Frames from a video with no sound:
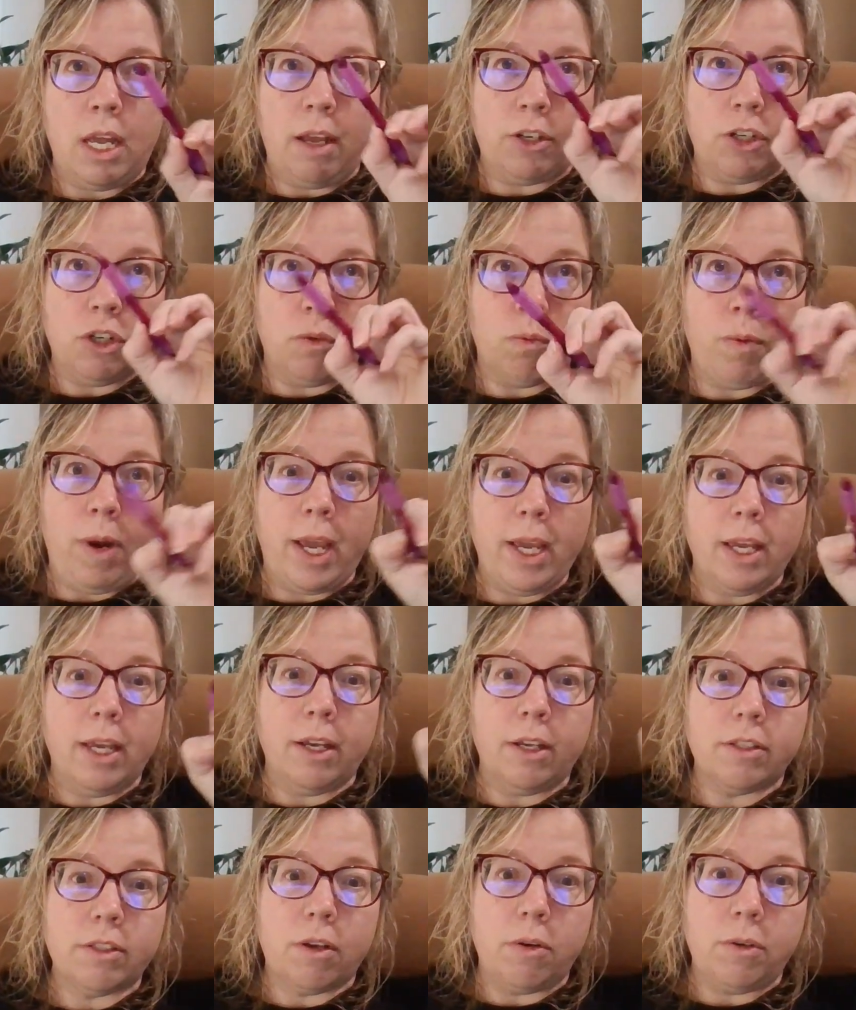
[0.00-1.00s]
as your
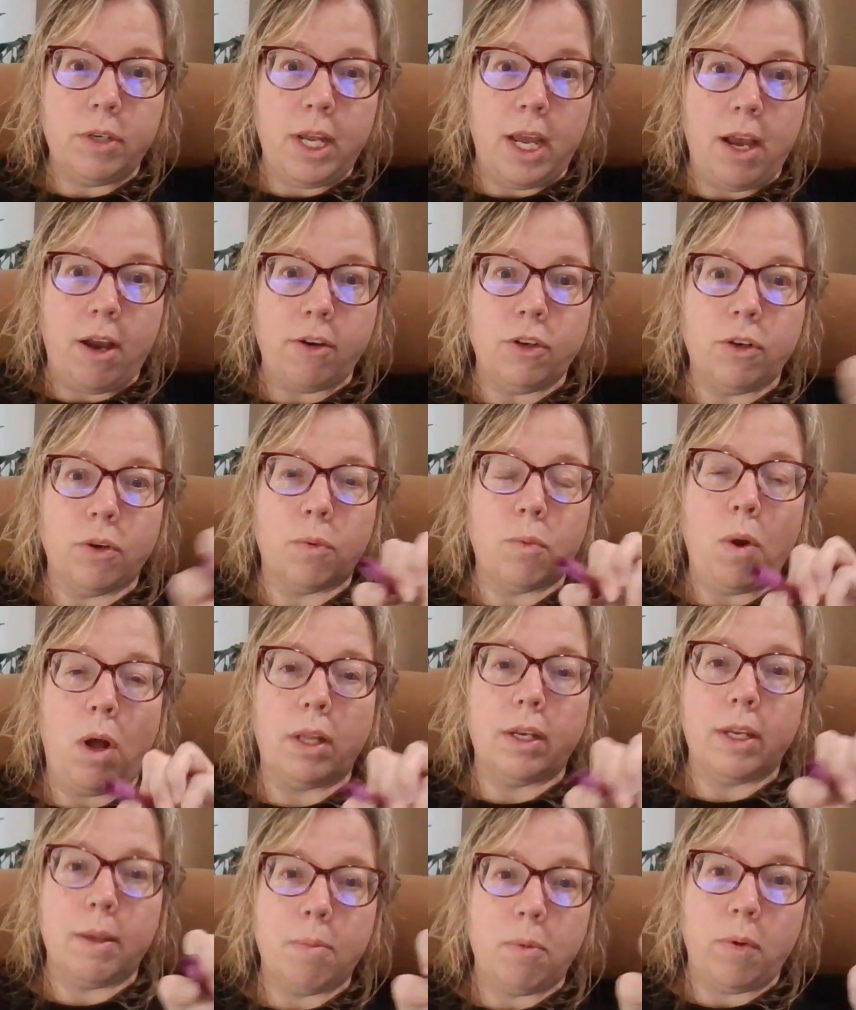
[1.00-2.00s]
rankings go down, your
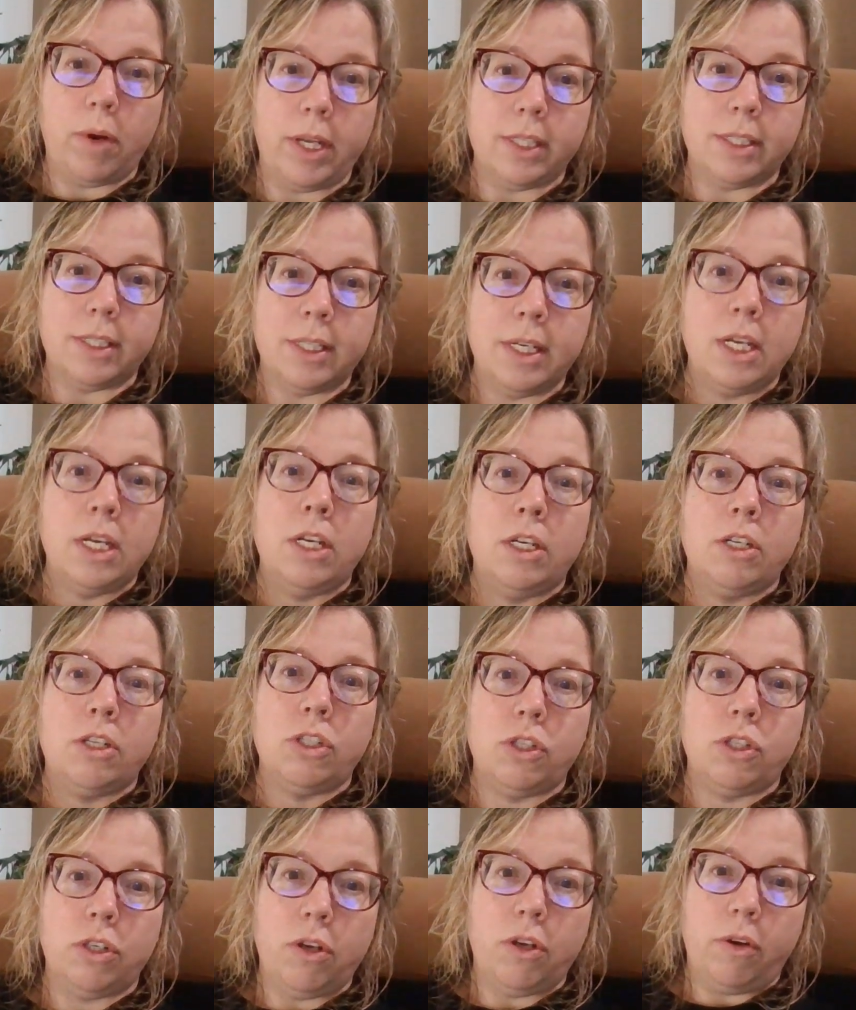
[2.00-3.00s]
quality points
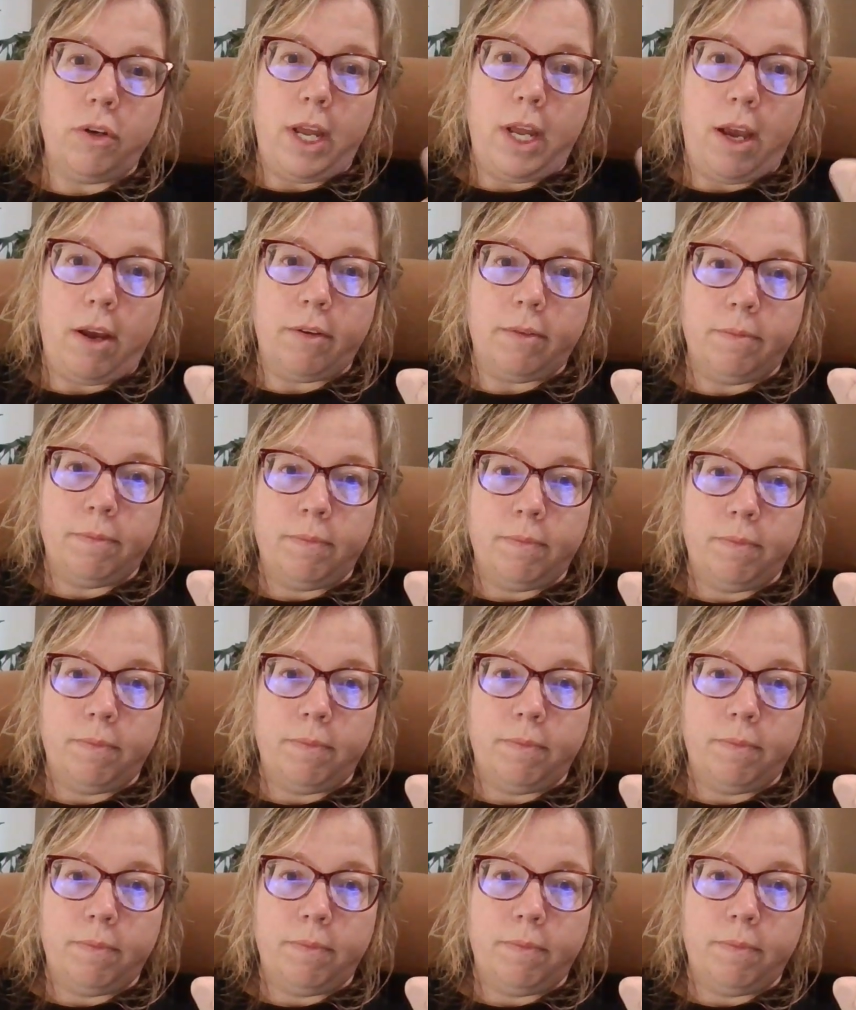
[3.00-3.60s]
should go down.